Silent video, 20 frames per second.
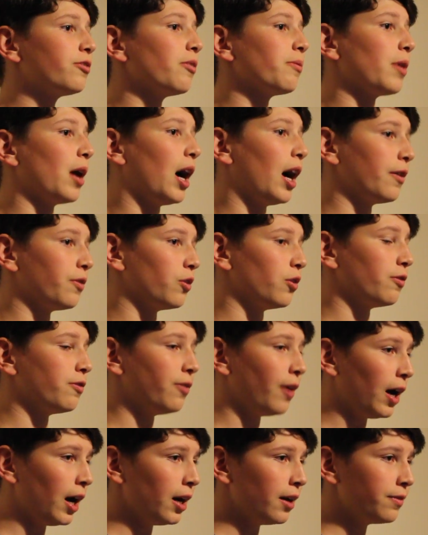from the iPhone
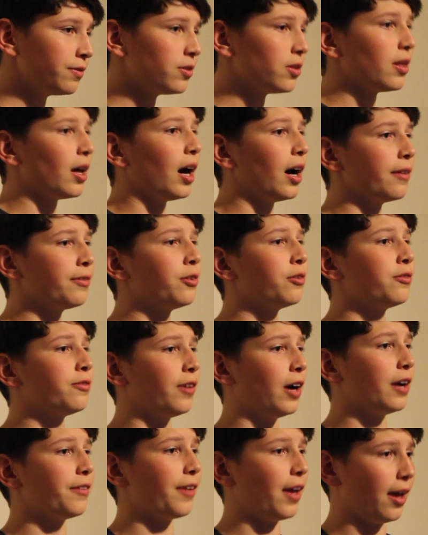5 to the iPhone
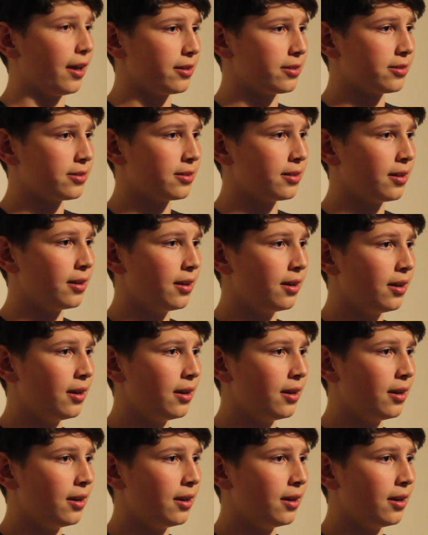5S.